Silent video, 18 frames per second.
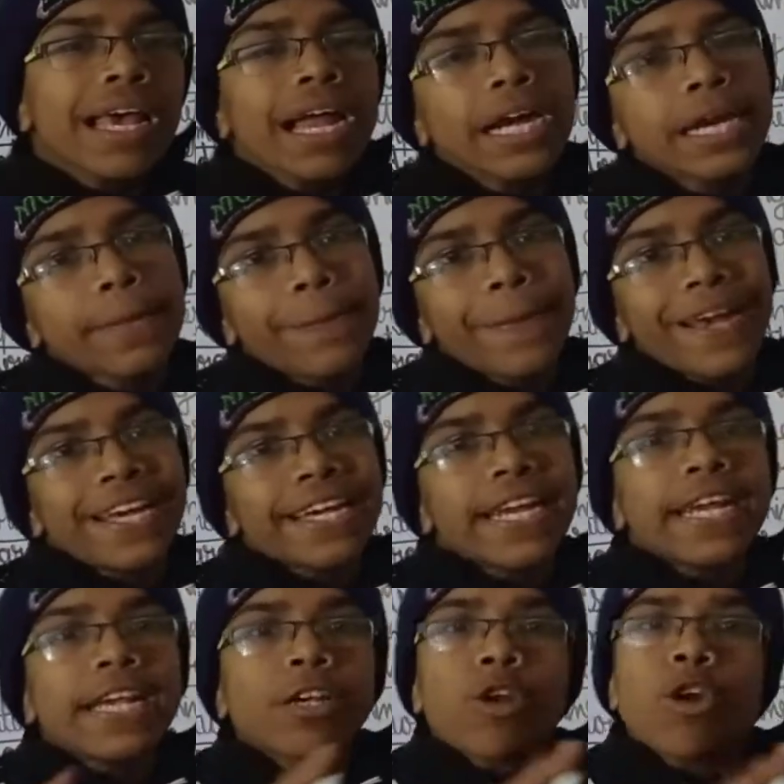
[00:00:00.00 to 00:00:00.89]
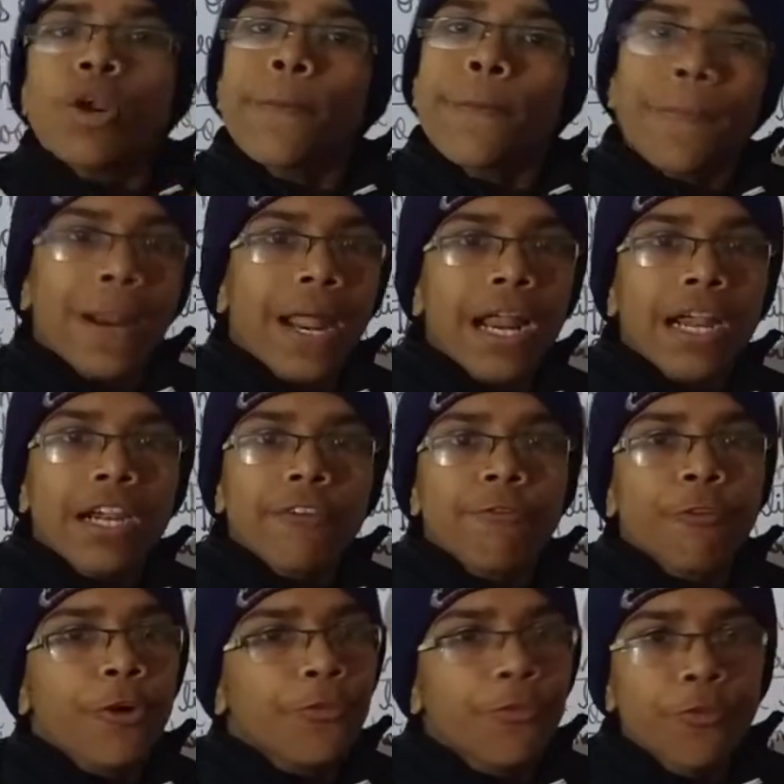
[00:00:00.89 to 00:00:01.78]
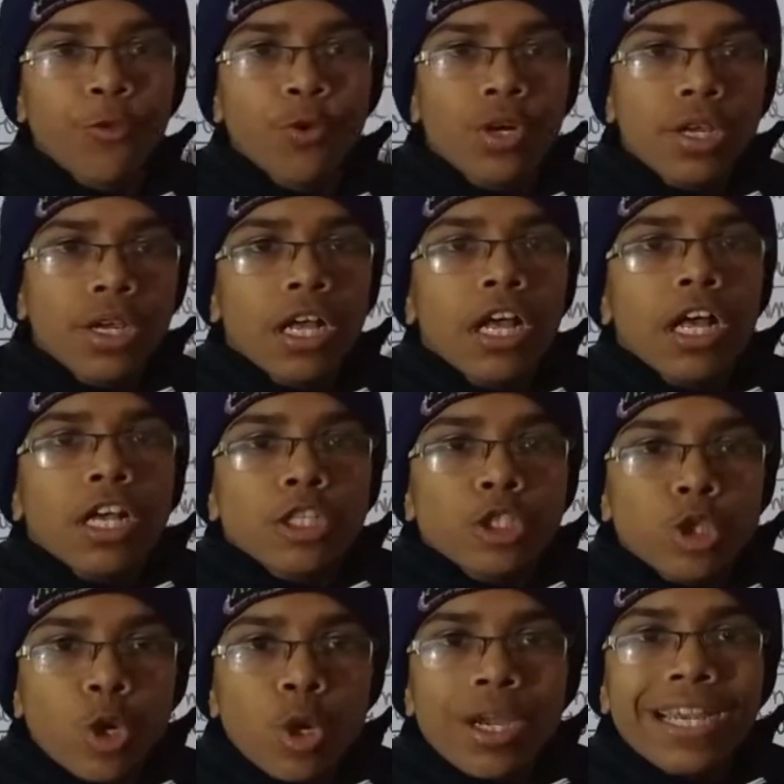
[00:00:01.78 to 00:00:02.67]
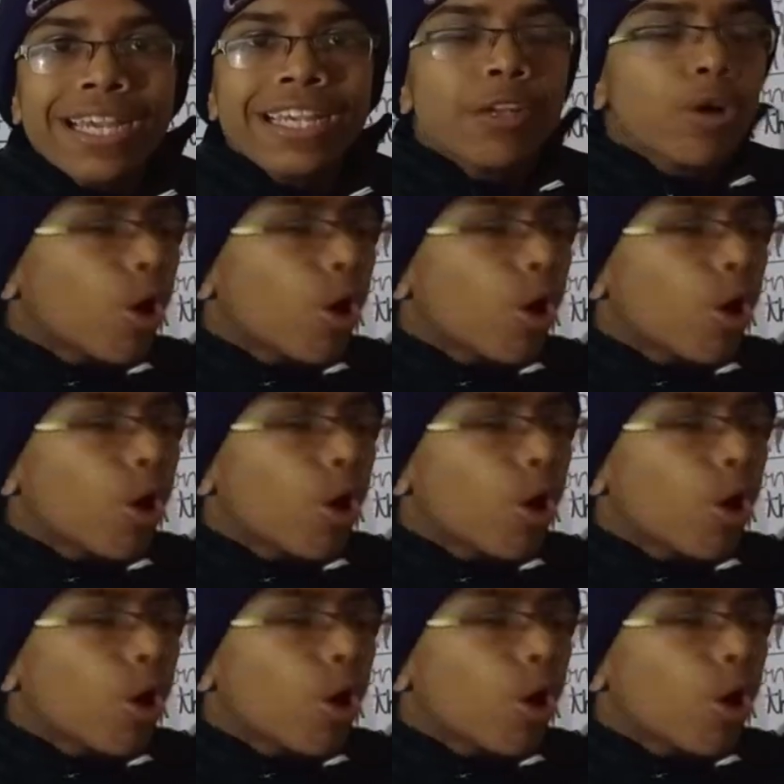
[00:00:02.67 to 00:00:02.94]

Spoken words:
are dependent on plant for food, so it